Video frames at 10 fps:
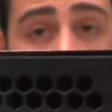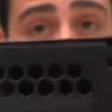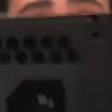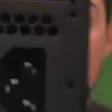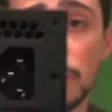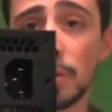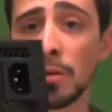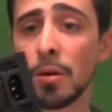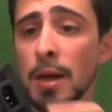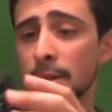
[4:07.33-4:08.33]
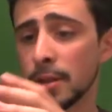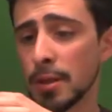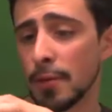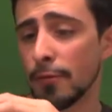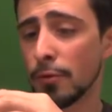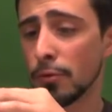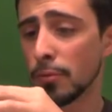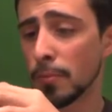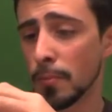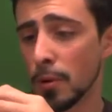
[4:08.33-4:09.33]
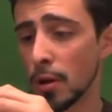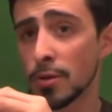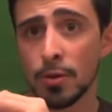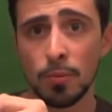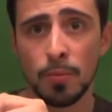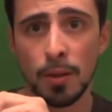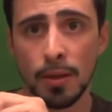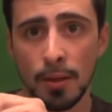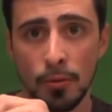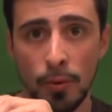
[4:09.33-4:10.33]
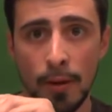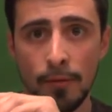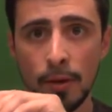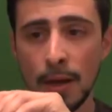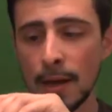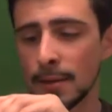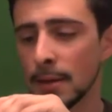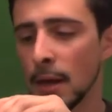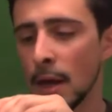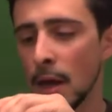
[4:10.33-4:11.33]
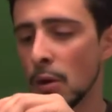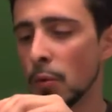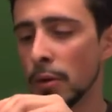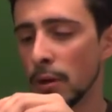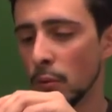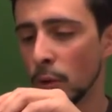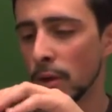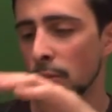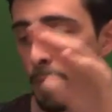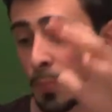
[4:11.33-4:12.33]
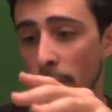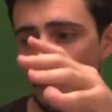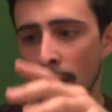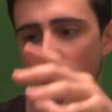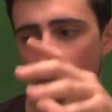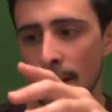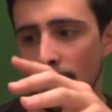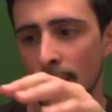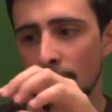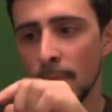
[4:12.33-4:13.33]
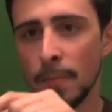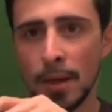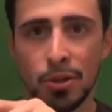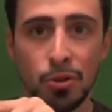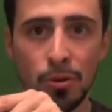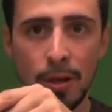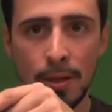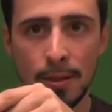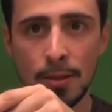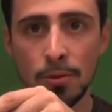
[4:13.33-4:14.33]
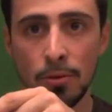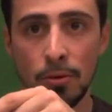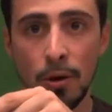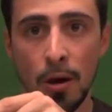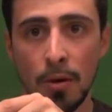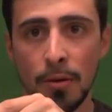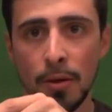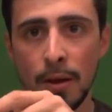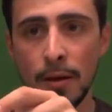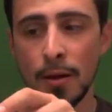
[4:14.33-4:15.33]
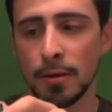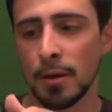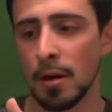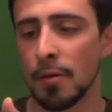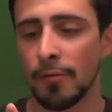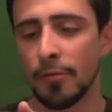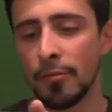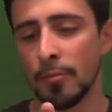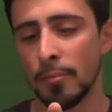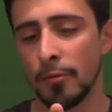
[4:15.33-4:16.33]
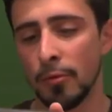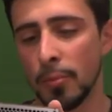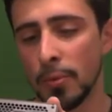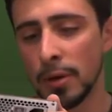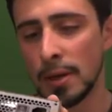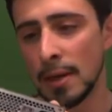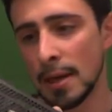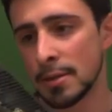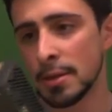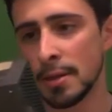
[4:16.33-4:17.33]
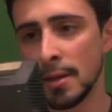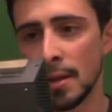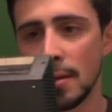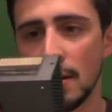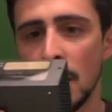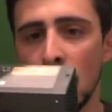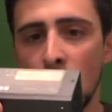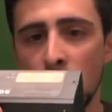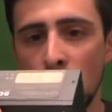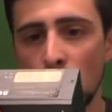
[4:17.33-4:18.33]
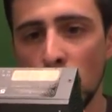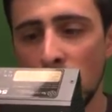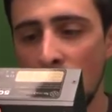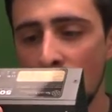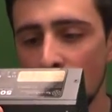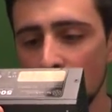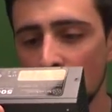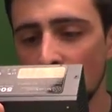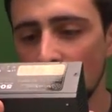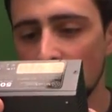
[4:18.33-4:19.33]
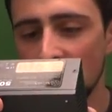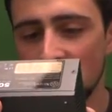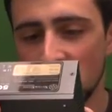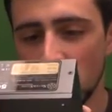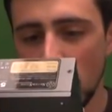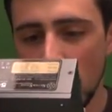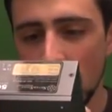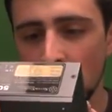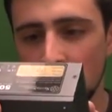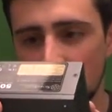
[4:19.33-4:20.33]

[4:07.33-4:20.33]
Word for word: switch, which uh, actually, if you're also building the Raven case, when, when you put it in, make sure that it's turned on and not off before putting it actually in. Now, what I'm going to try and